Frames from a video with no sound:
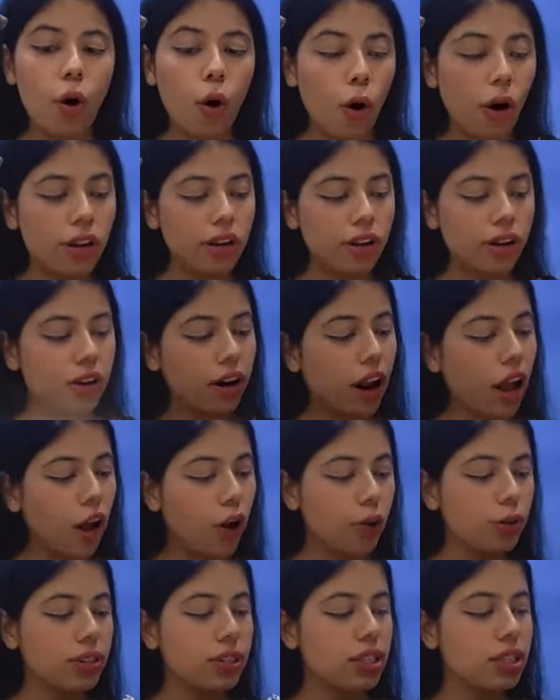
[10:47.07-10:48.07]
All
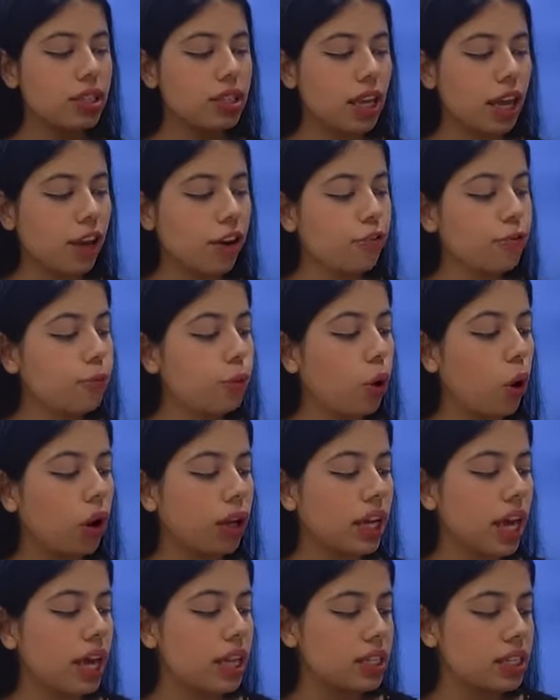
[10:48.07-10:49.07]
Around Safe
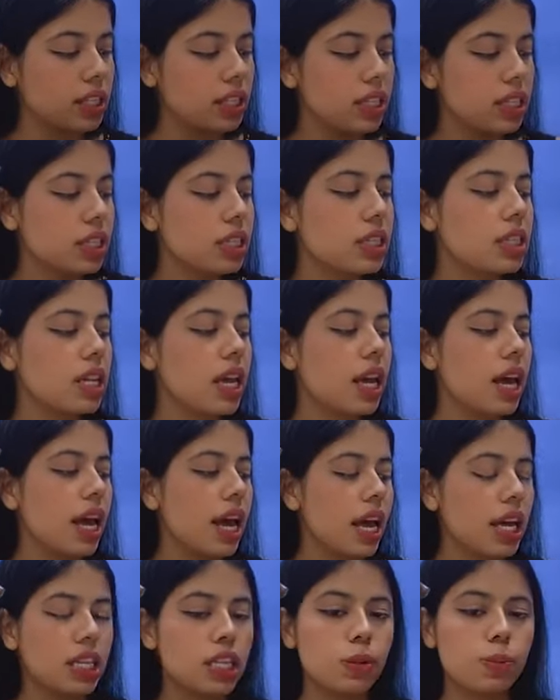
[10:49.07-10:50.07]
Block Essence
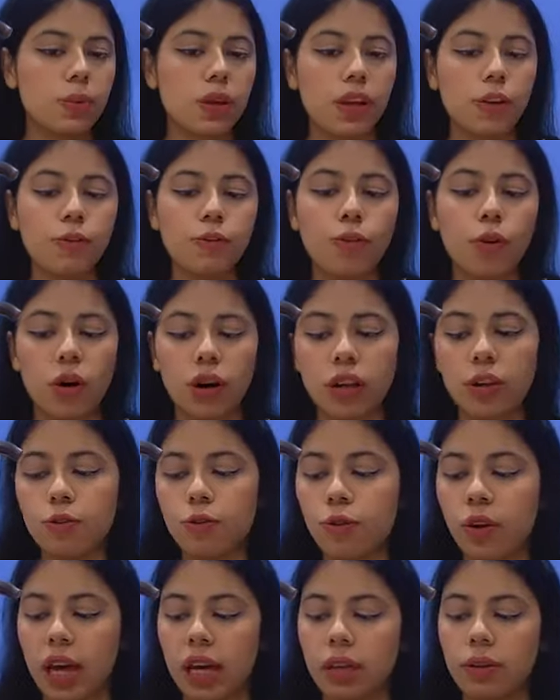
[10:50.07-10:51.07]
SPF
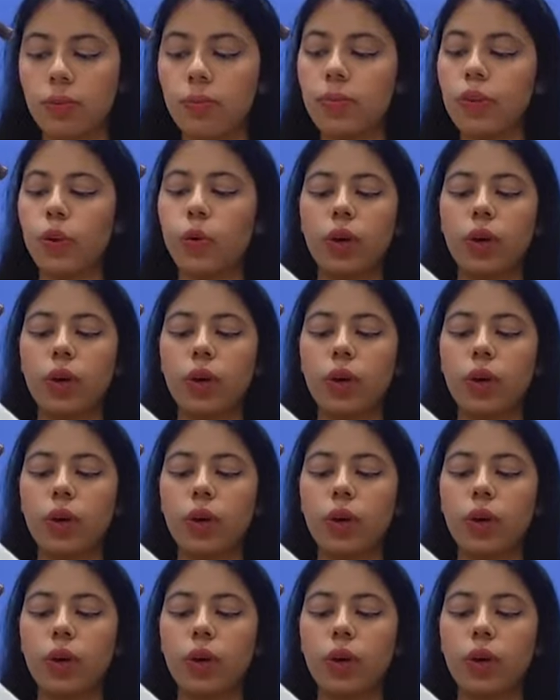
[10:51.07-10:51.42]
45.